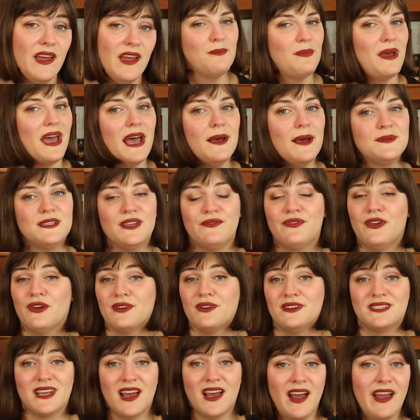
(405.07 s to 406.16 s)
Perhaps if you're
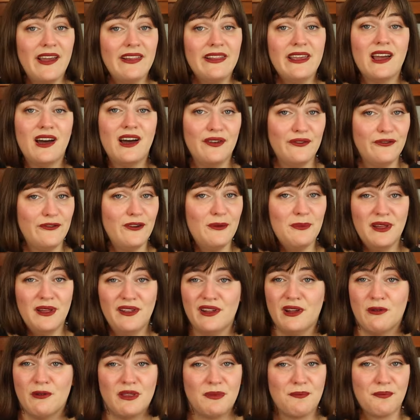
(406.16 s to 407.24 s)
entirely
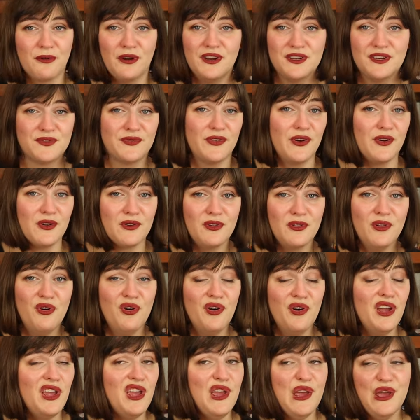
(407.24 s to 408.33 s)
unfamiliar with British folklore,